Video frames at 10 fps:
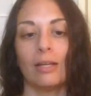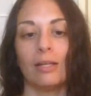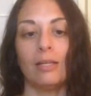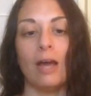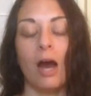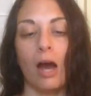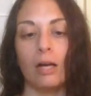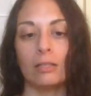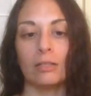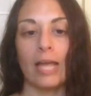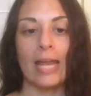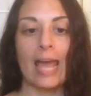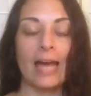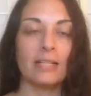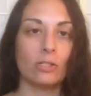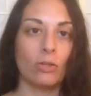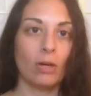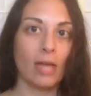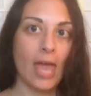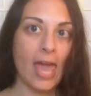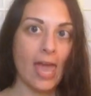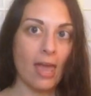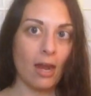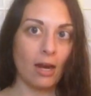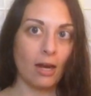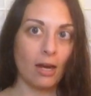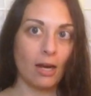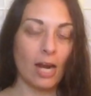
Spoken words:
young and has long hair,